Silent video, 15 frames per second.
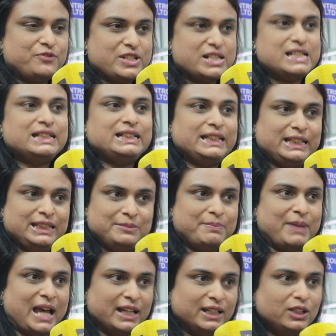facility in
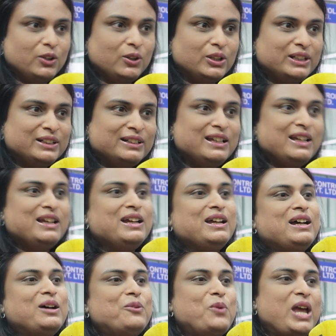Bangalore,
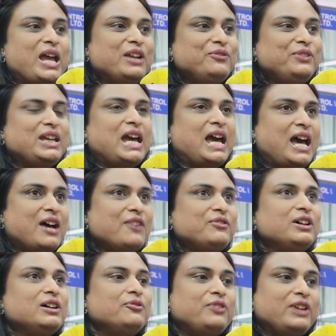uh, where we have
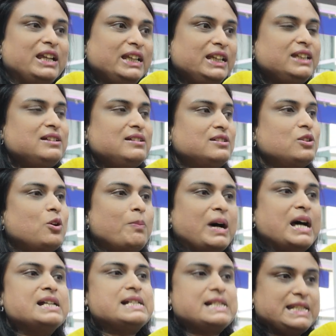a very
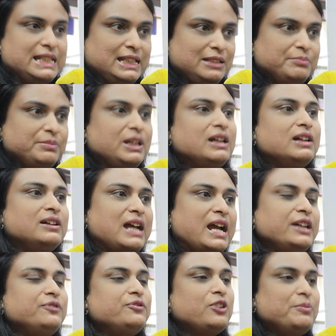robust team
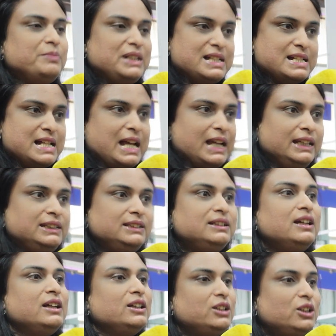right from design
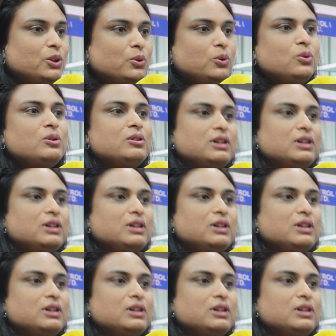to